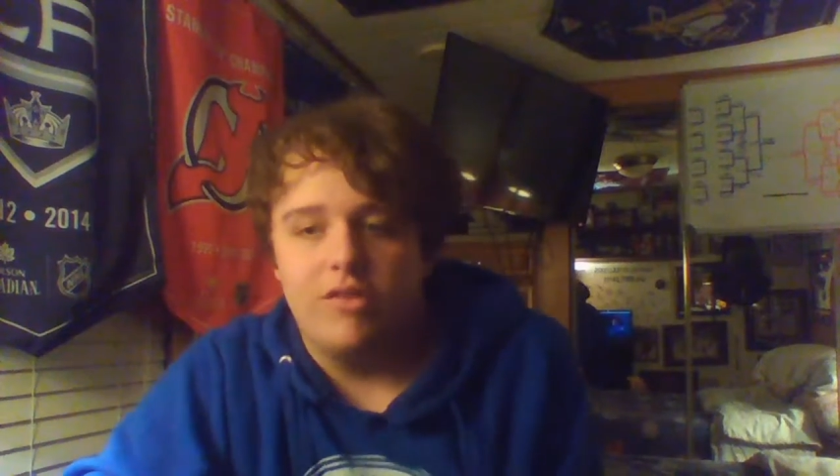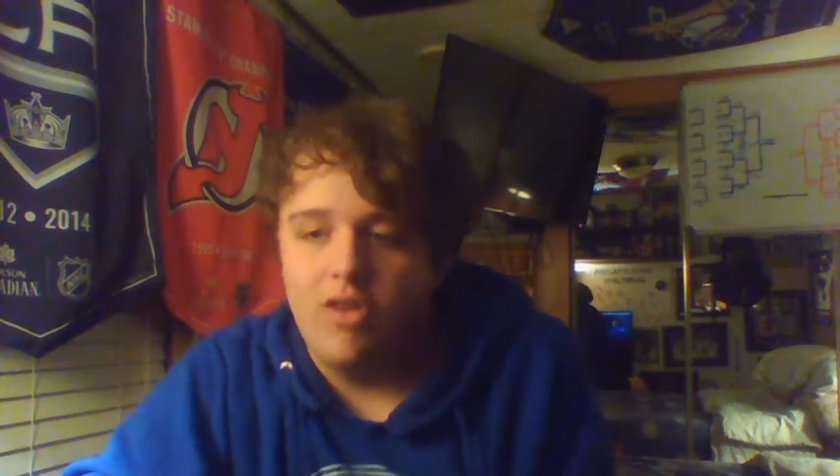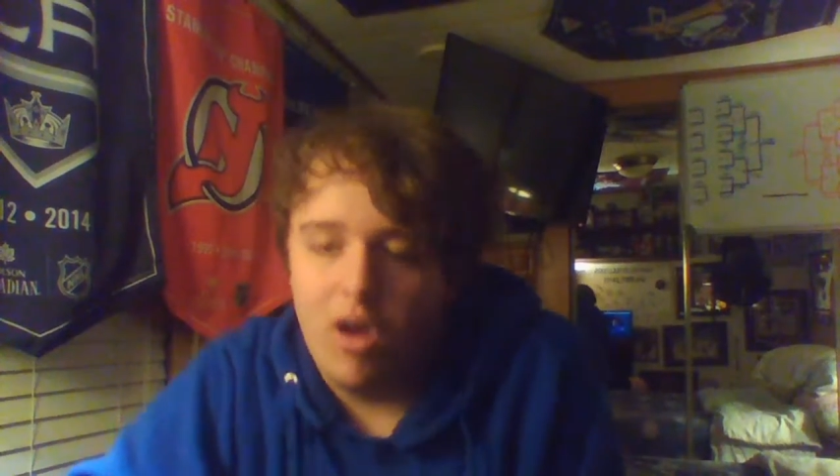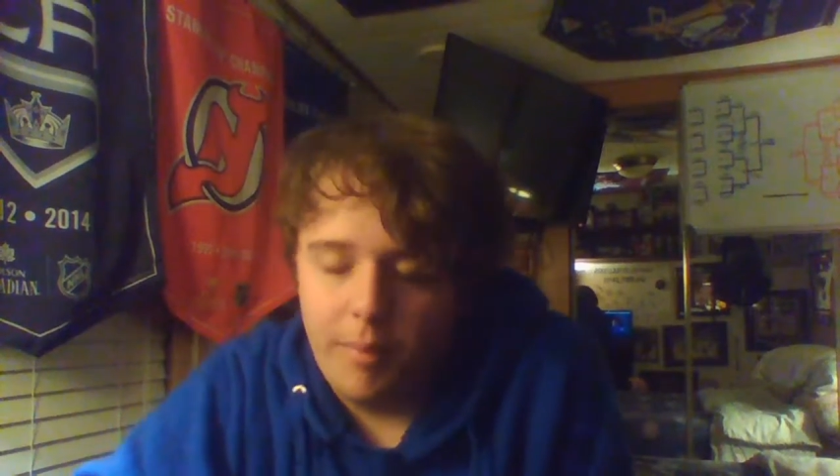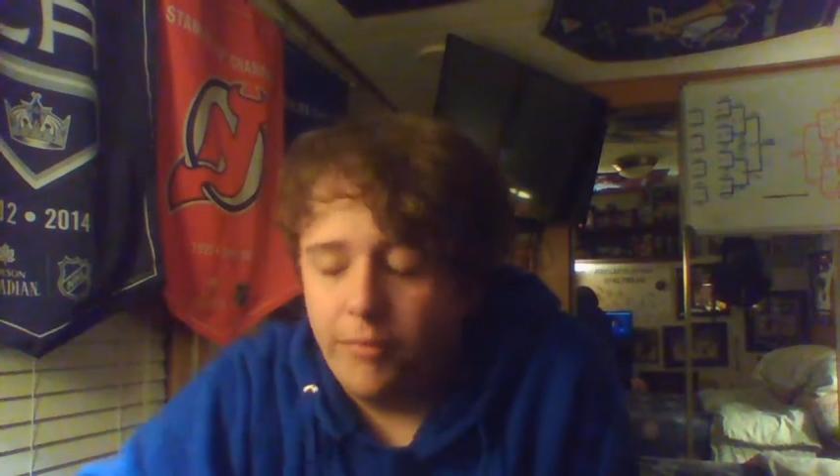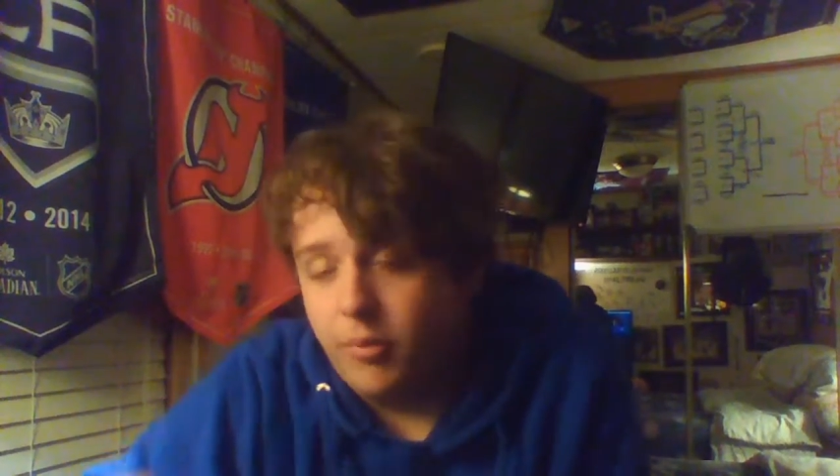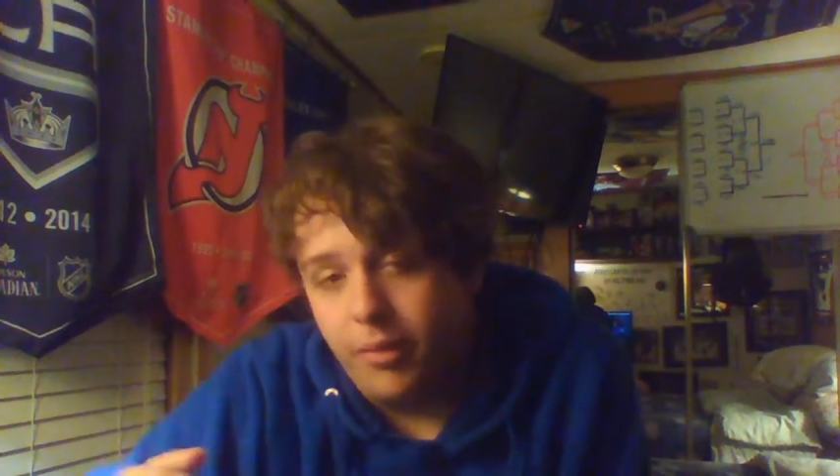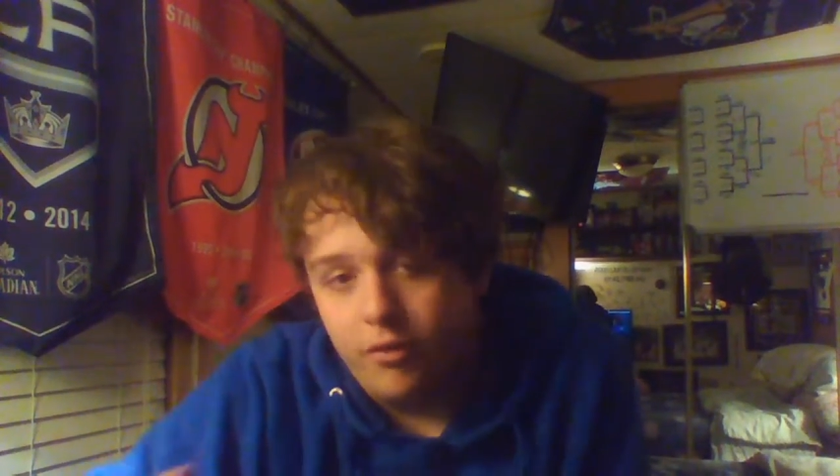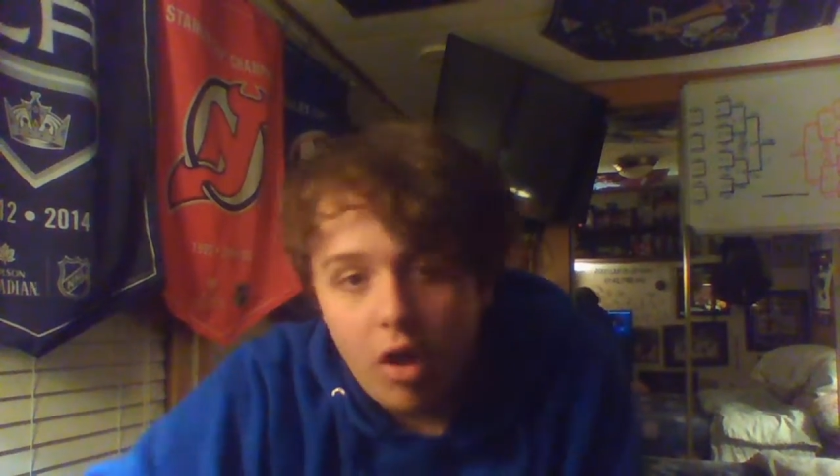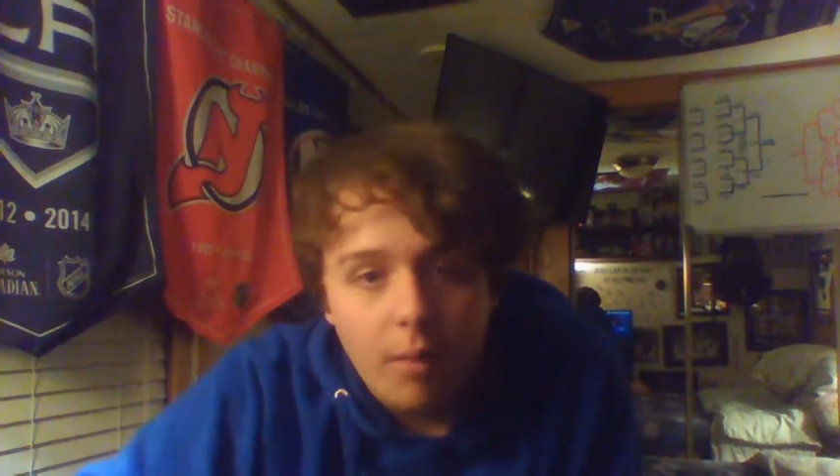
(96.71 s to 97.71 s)
talk about some of
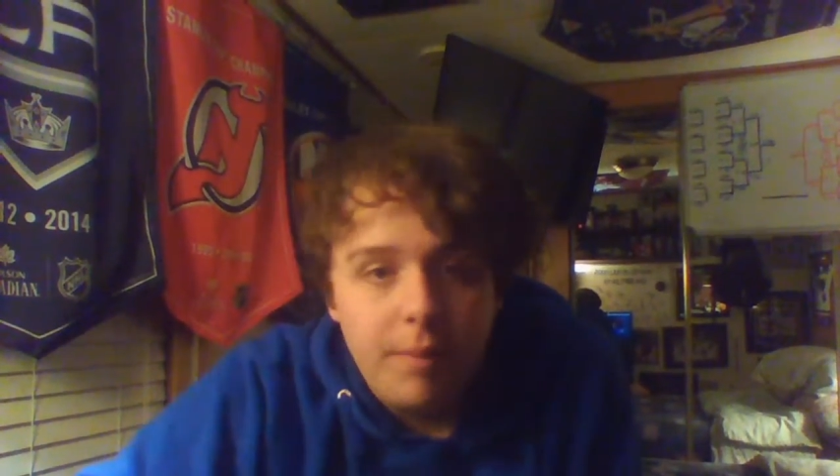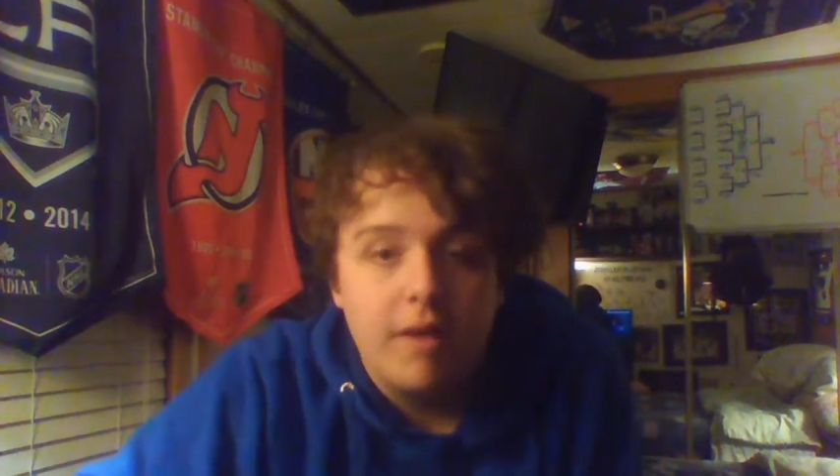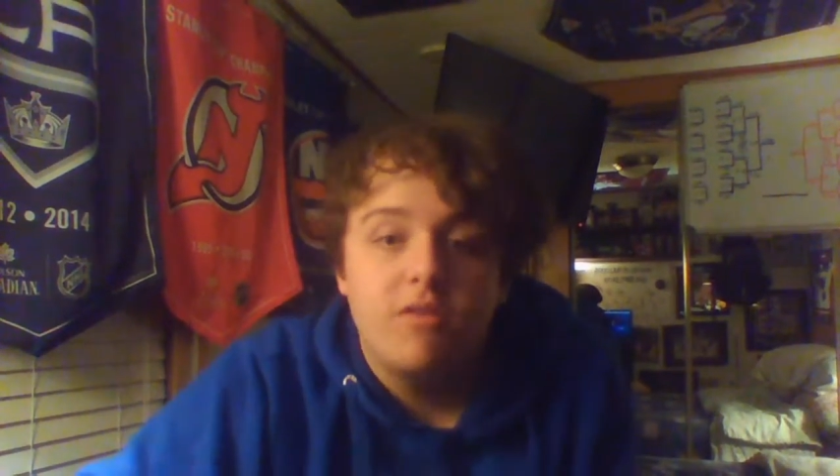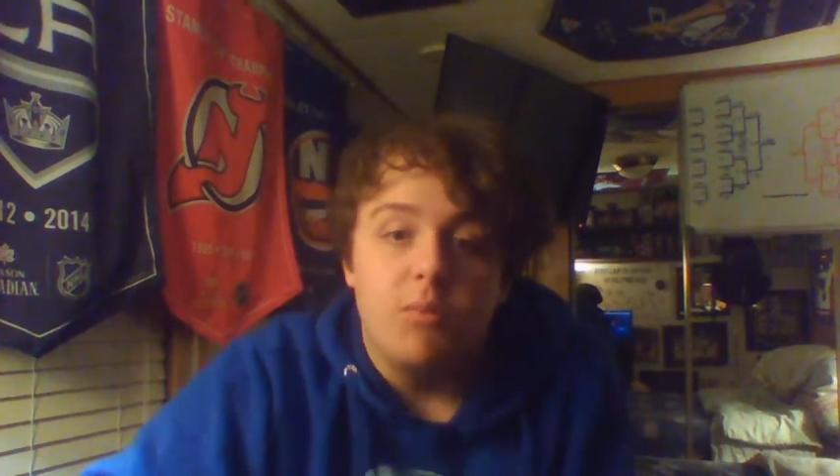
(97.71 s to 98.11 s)
the top picks,